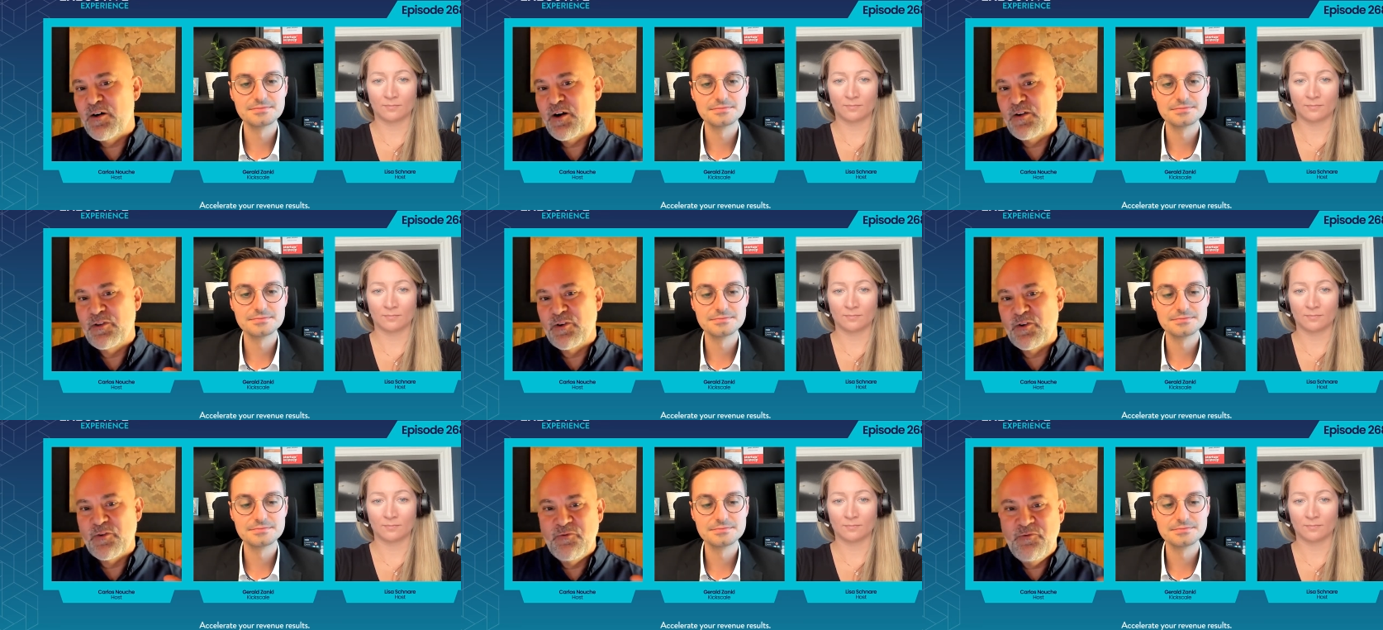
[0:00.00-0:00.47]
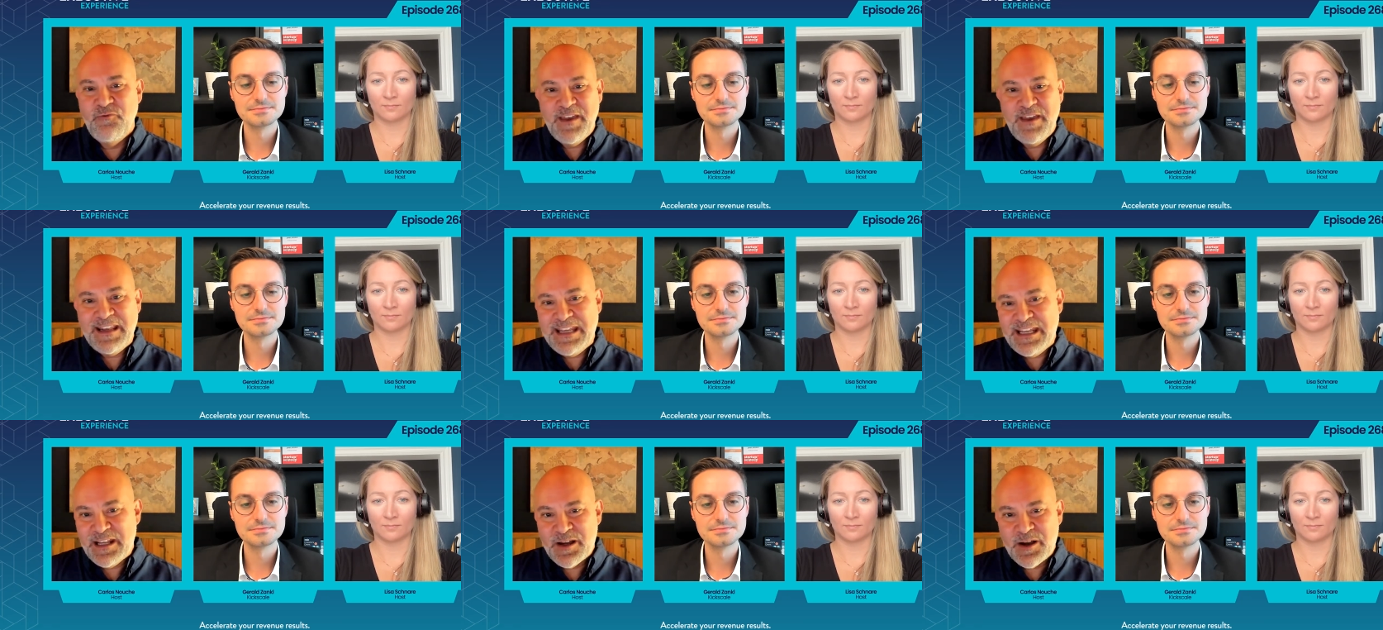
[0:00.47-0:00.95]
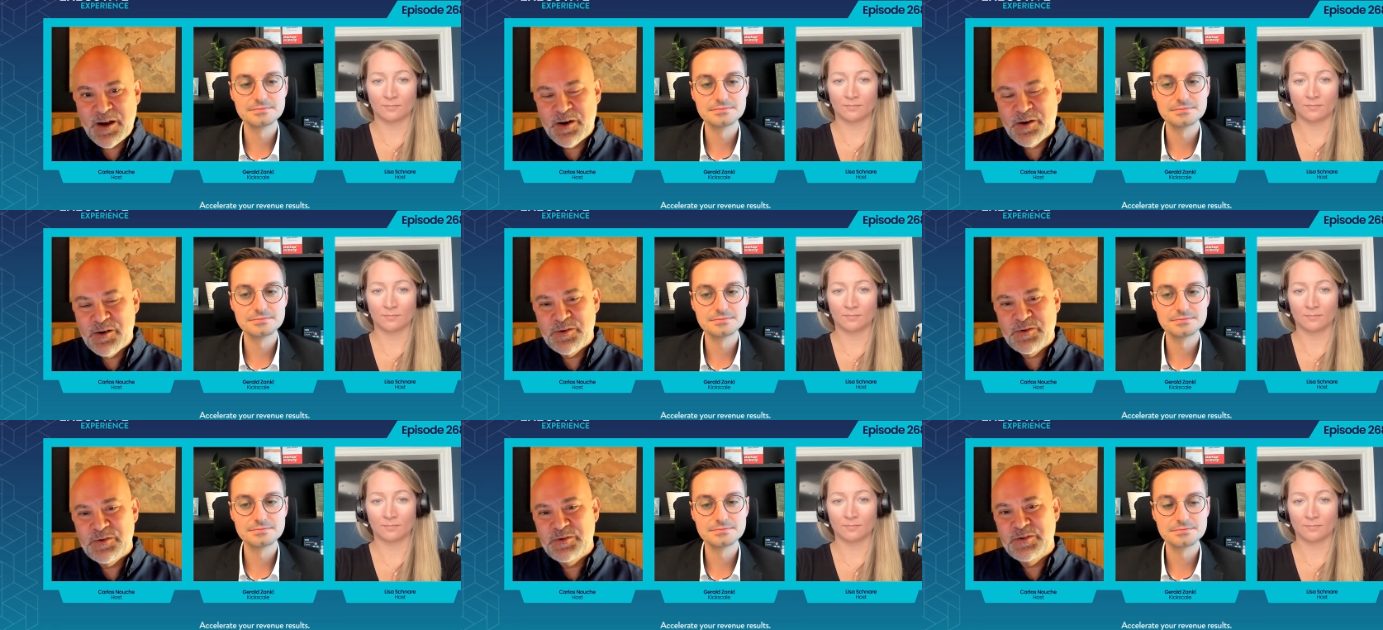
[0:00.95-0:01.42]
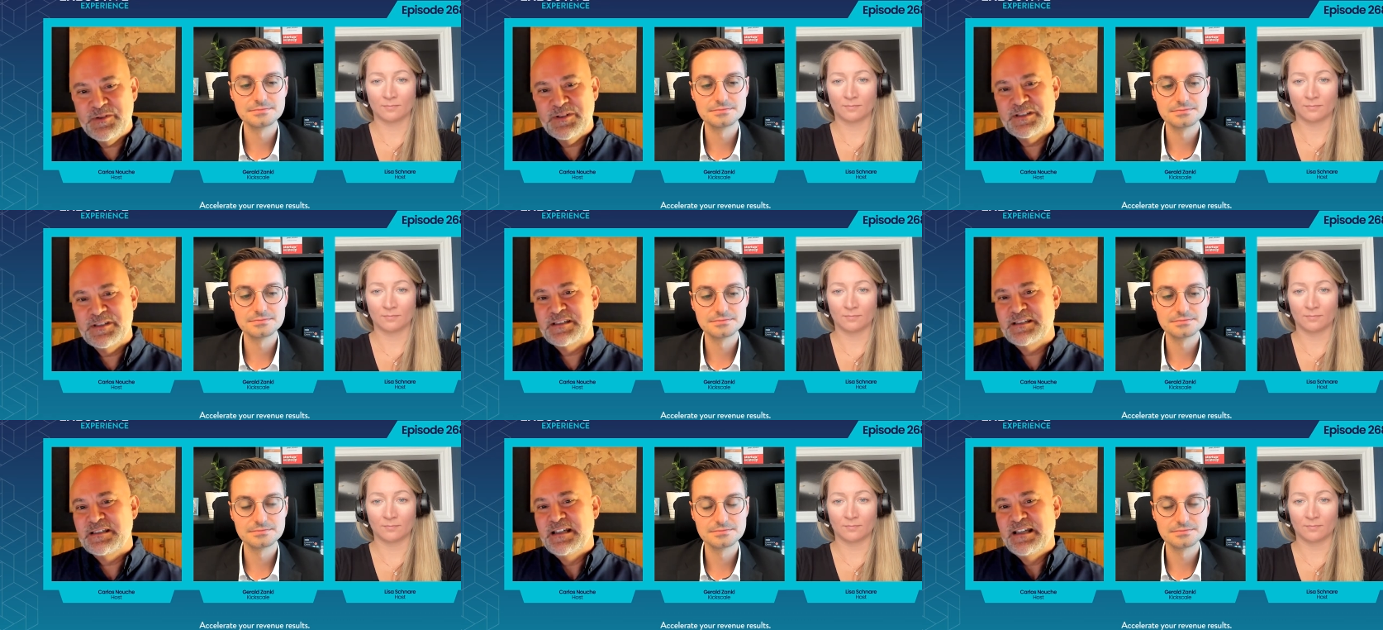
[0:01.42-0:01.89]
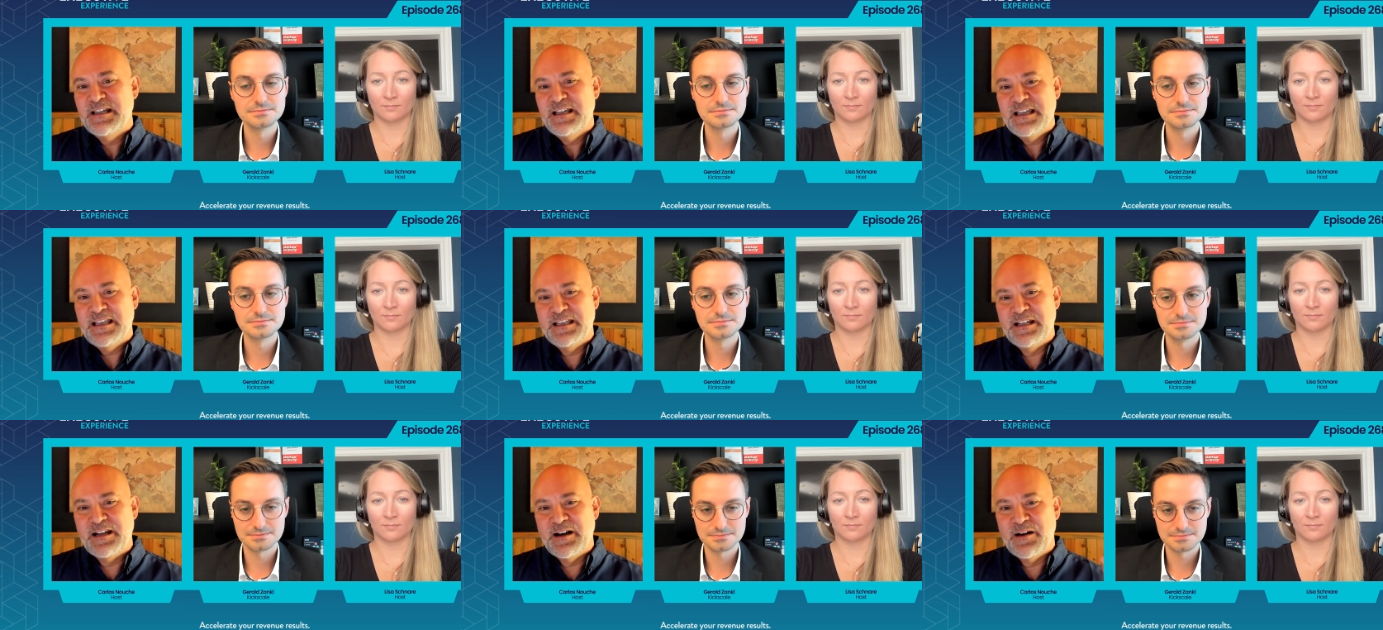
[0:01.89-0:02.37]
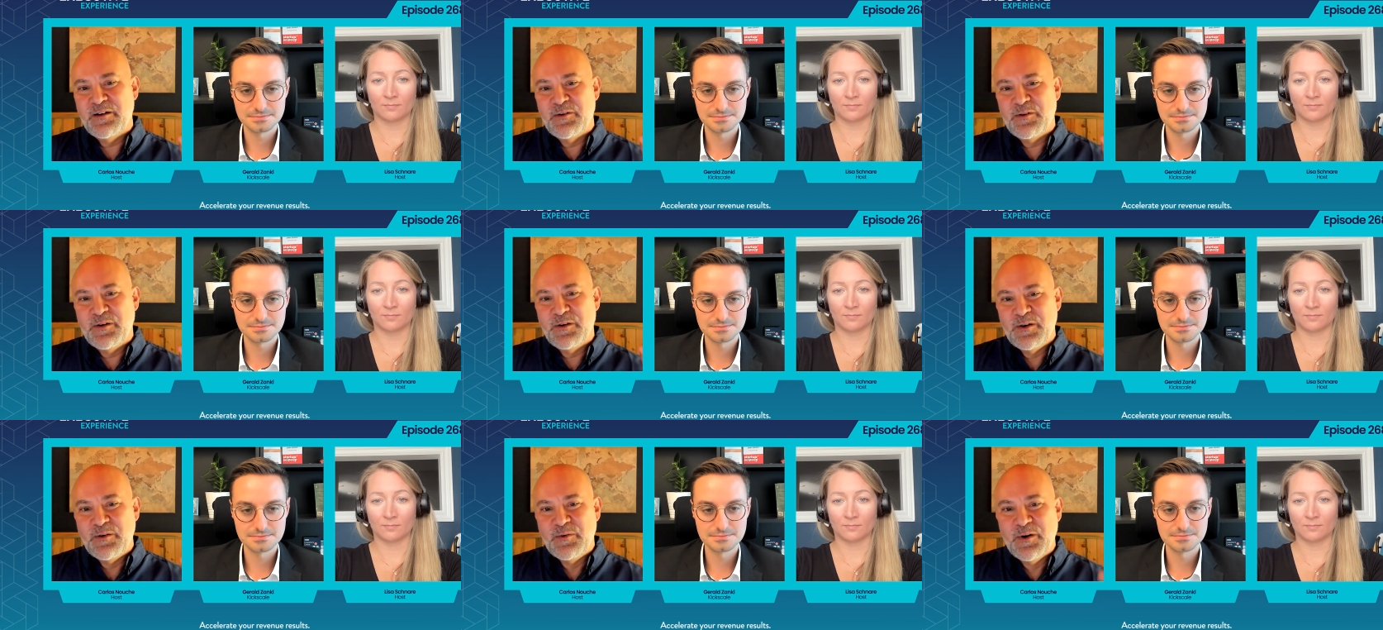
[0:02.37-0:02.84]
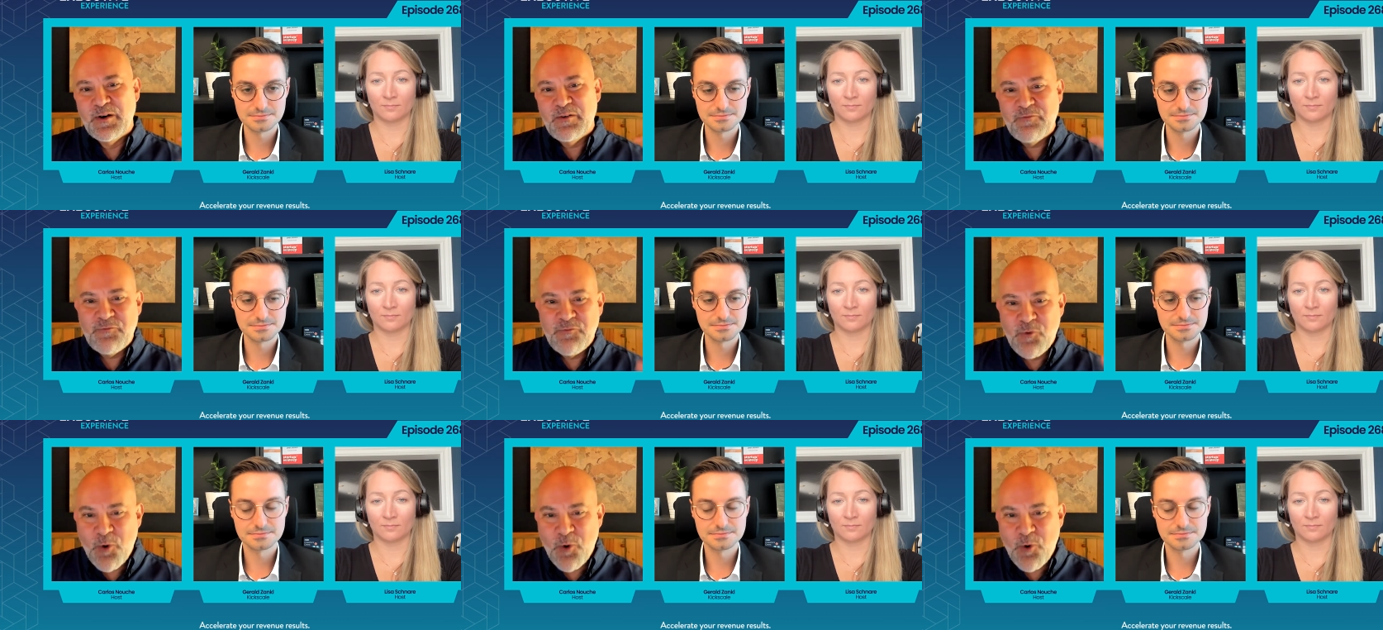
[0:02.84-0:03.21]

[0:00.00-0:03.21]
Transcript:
Speaker 1: Are there videos? You know what